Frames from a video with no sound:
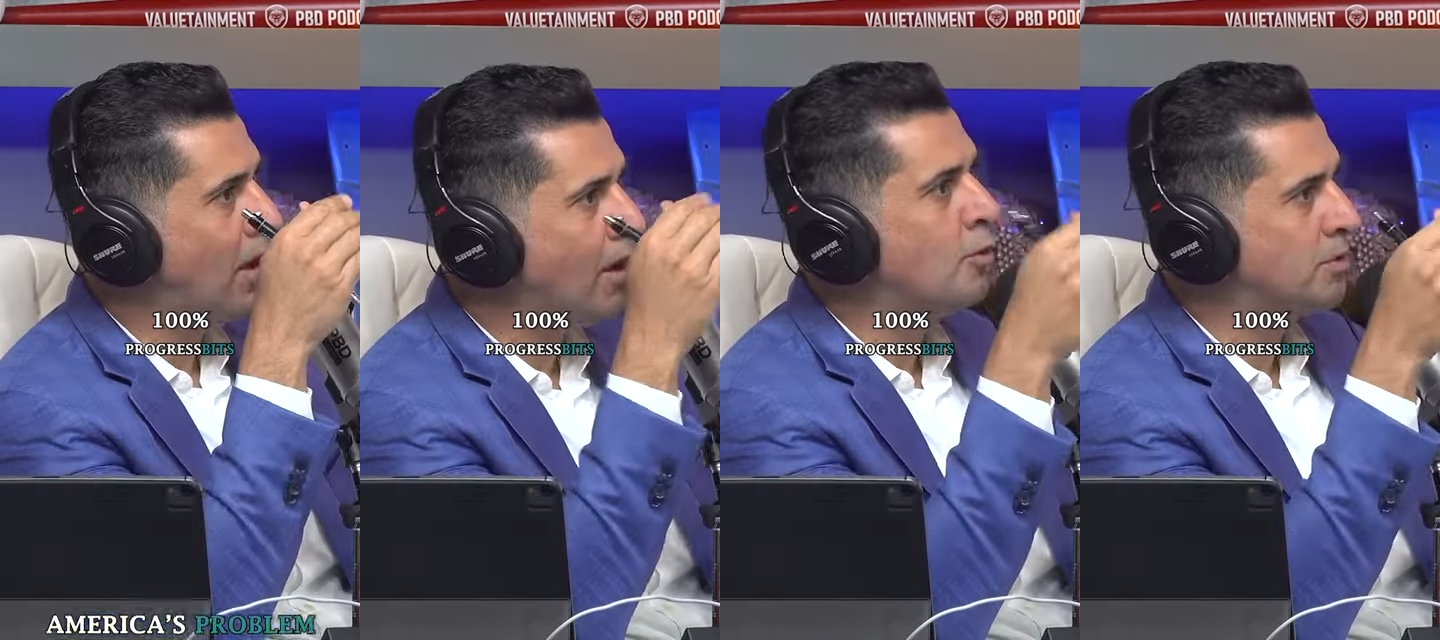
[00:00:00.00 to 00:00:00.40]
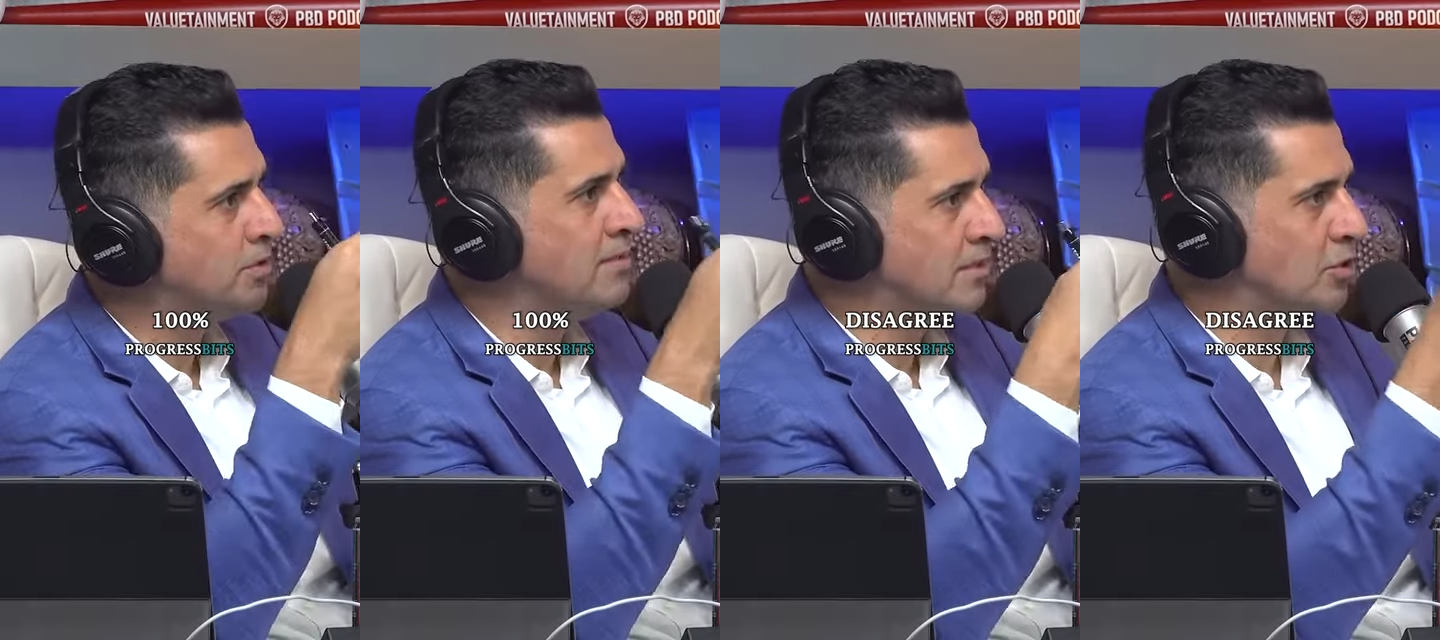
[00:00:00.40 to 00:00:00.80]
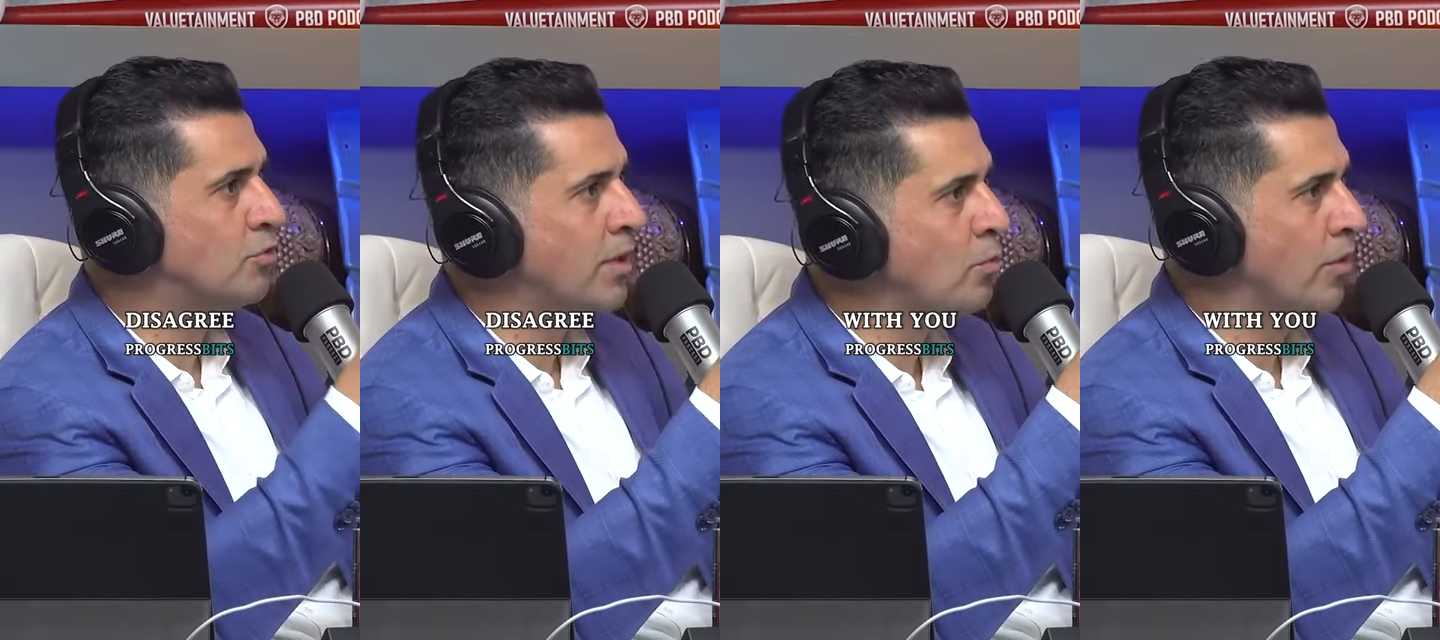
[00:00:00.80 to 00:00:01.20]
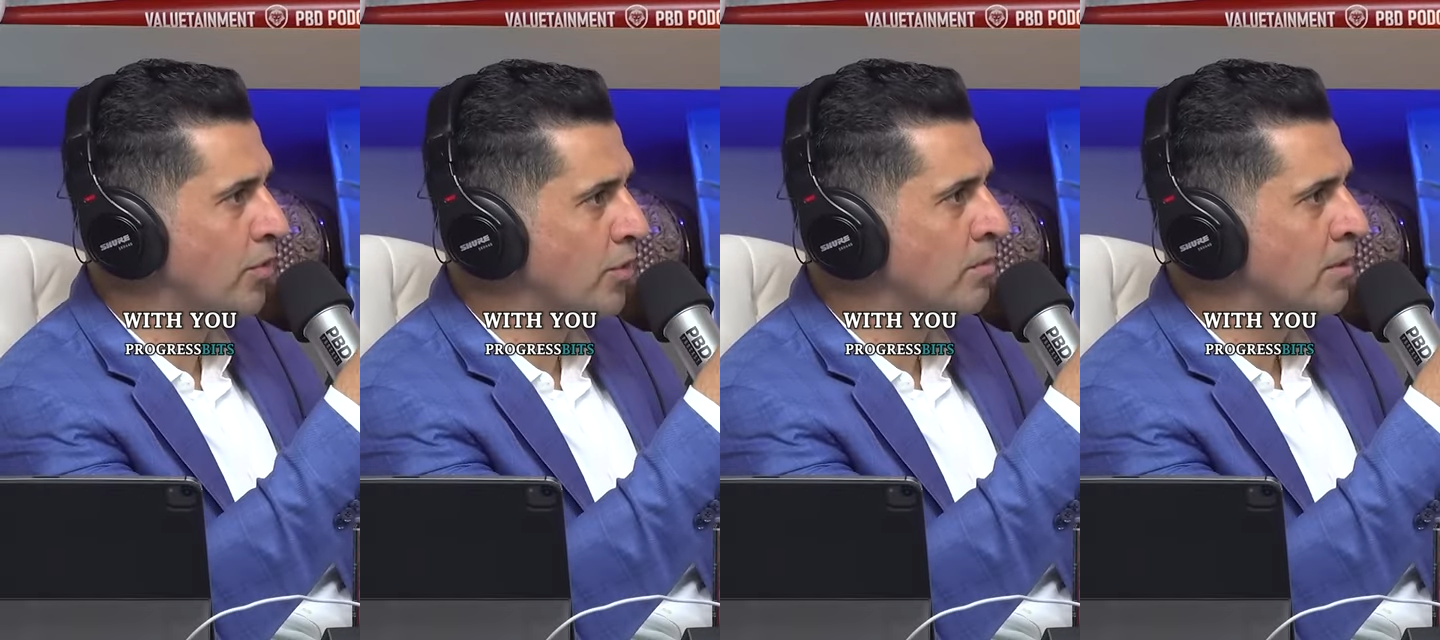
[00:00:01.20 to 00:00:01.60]
100% disagree
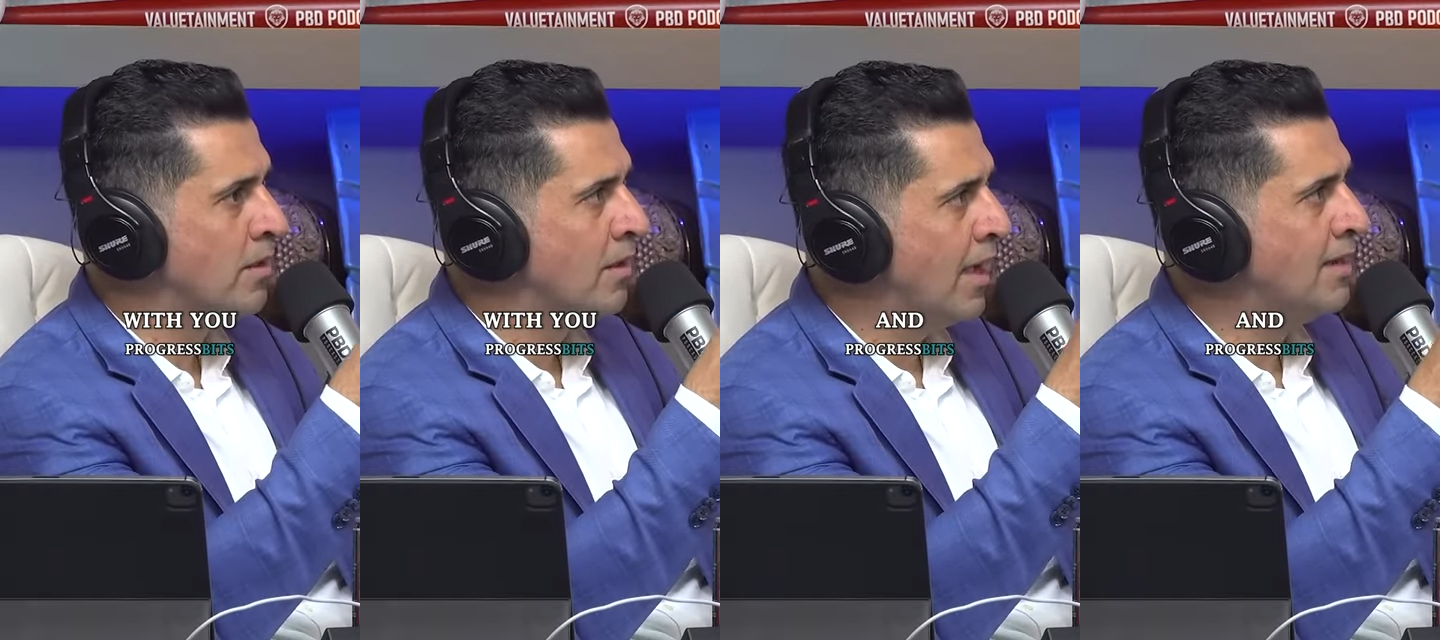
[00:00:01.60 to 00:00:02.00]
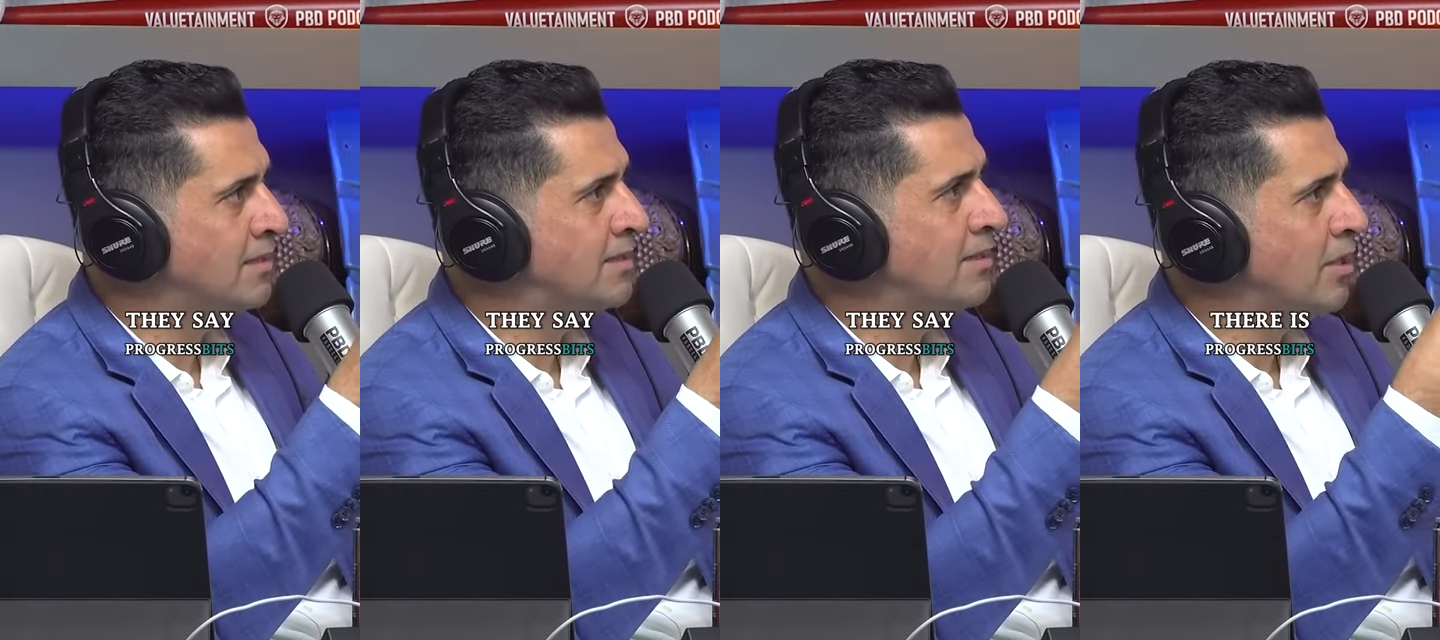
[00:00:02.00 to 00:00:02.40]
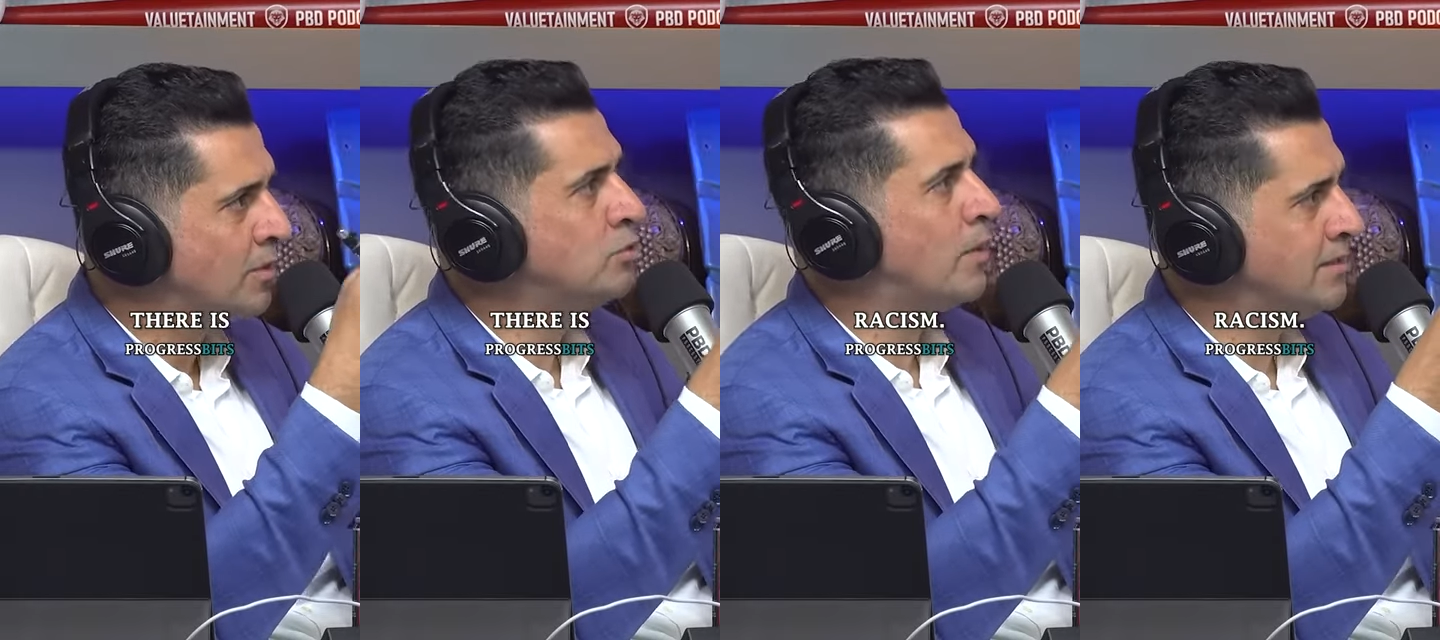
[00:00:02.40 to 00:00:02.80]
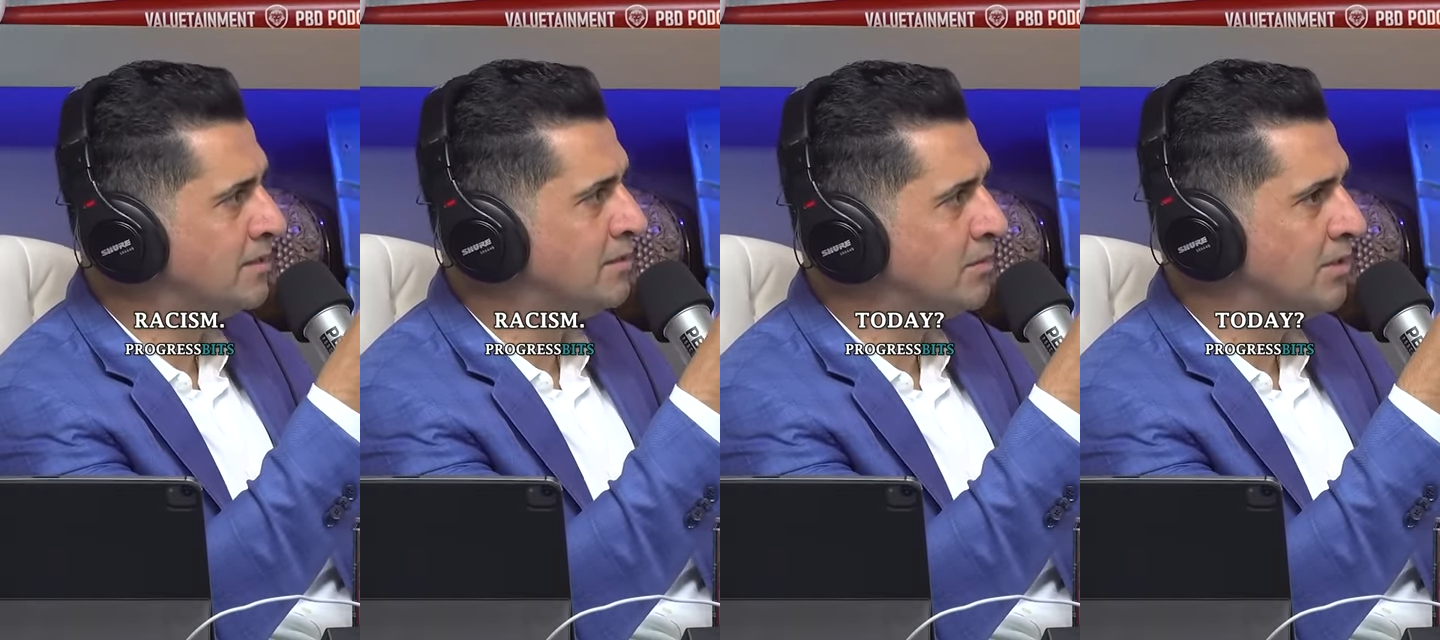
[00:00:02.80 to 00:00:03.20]
with you and they say there is racism